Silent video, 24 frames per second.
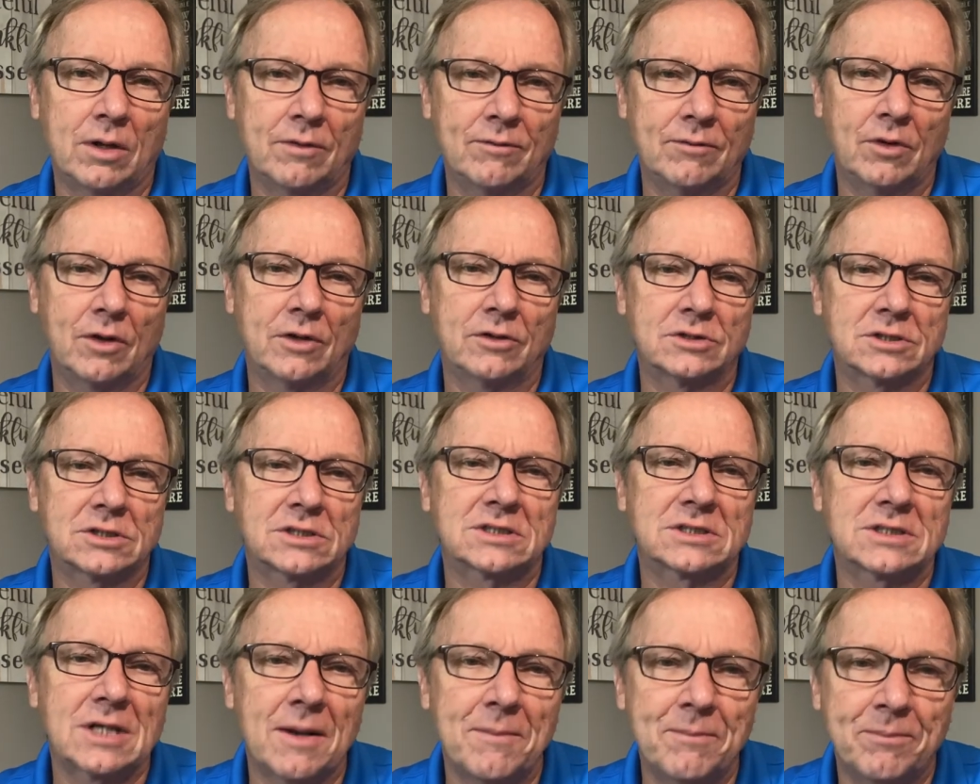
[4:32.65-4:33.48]
And there's
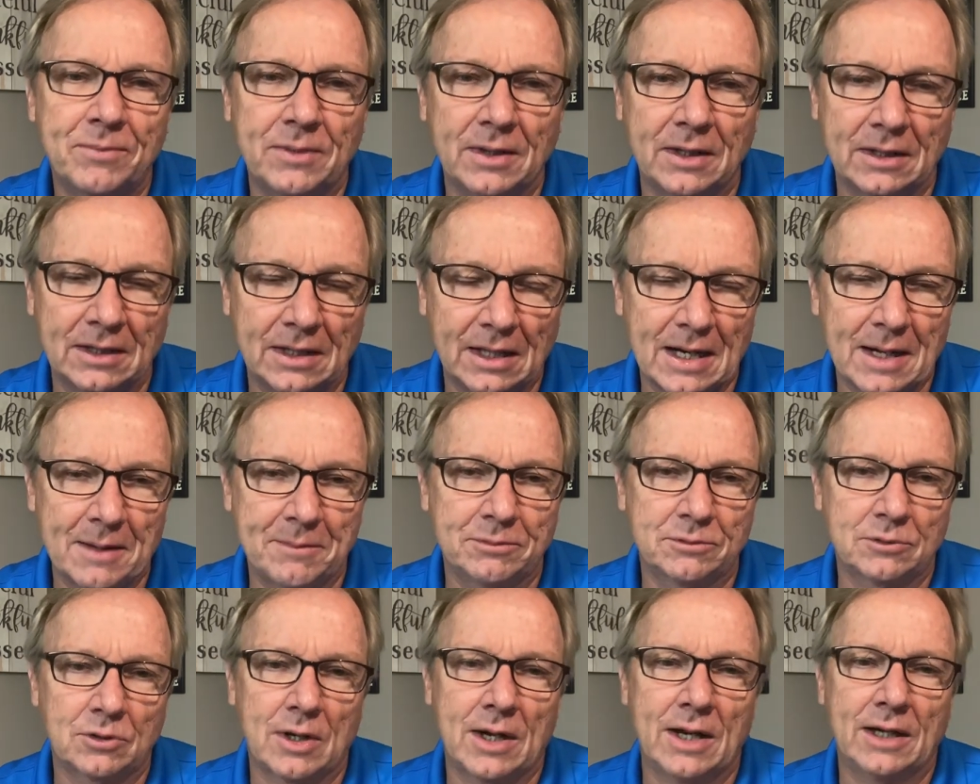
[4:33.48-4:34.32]
something that I'm
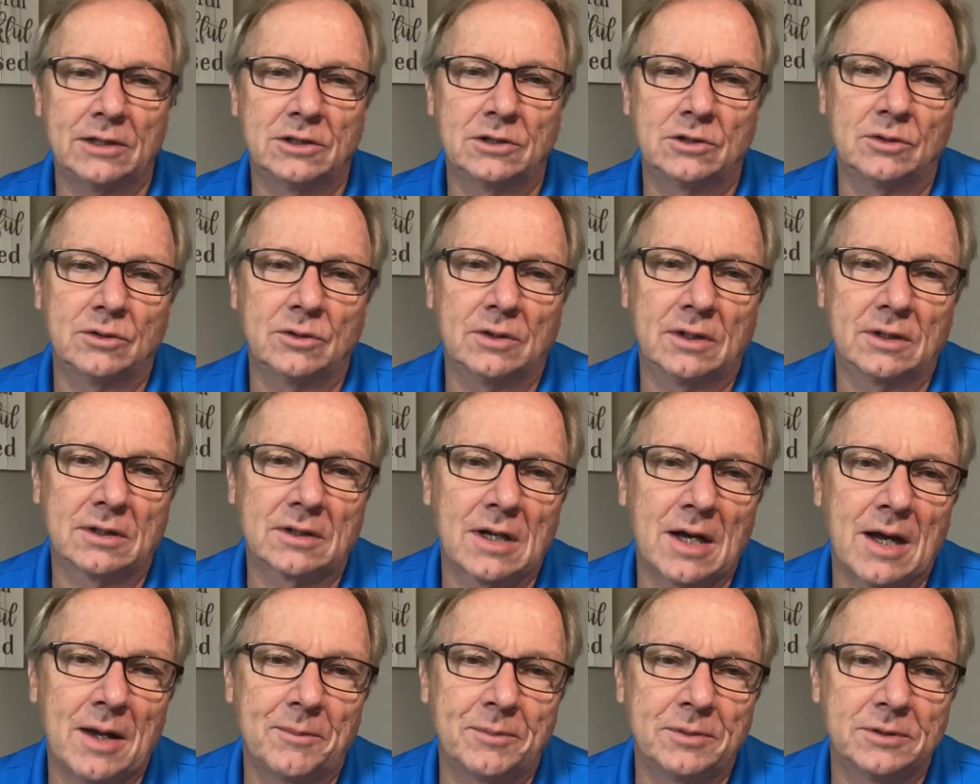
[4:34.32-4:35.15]
trying to
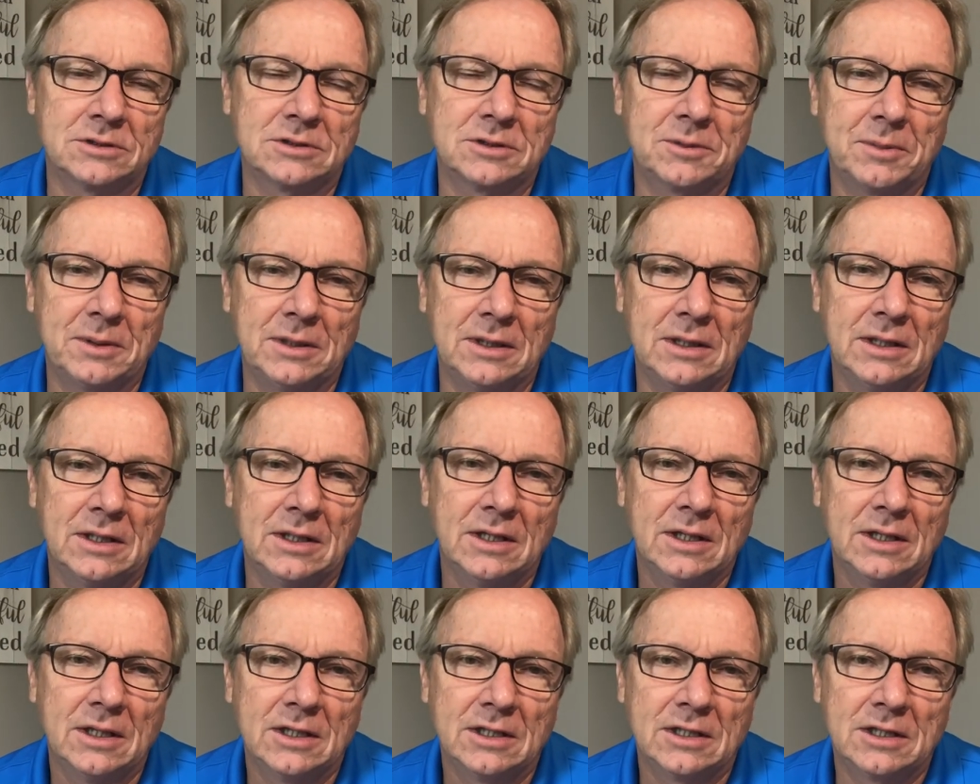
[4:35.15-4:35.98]
accomplish, to
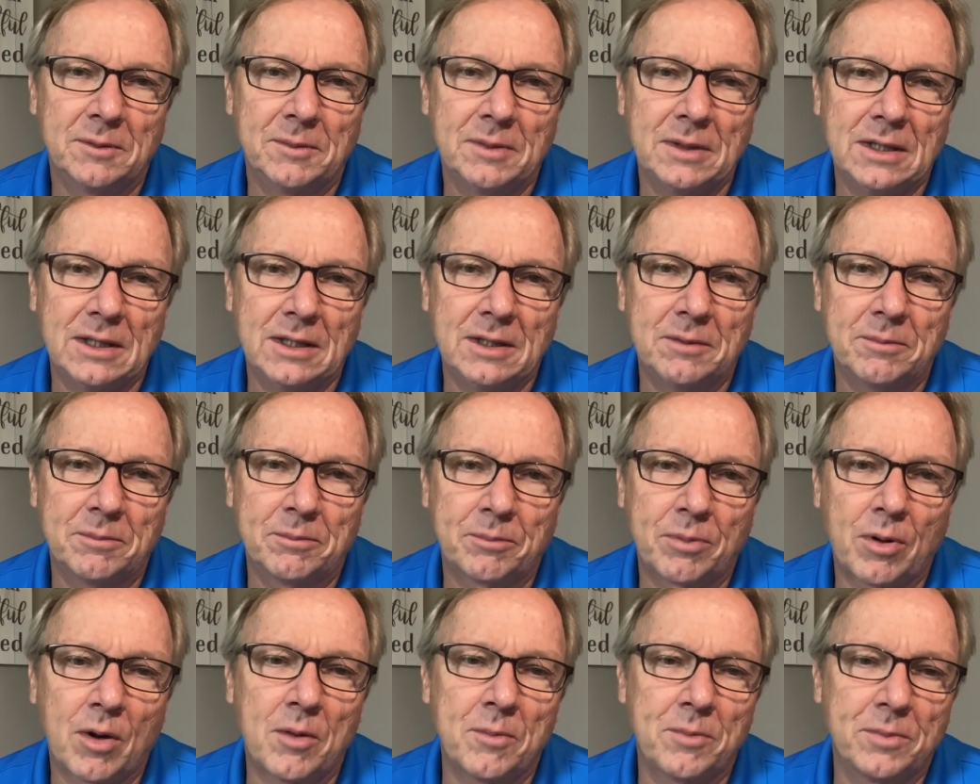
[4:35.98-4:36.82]
be
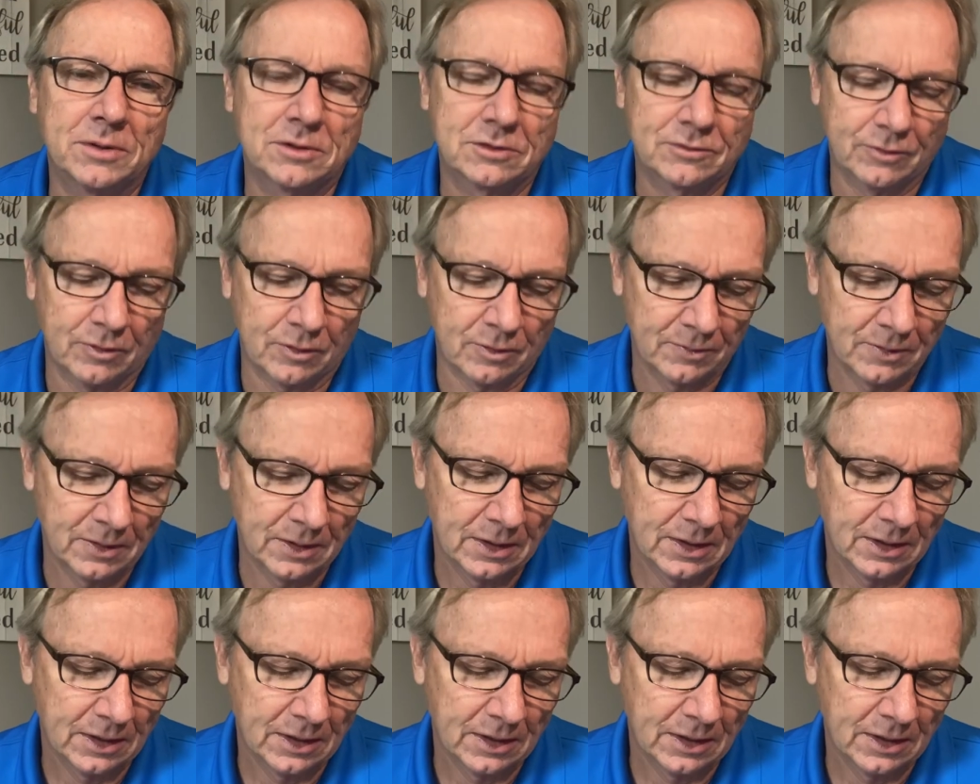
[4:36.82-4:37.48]
purposeful.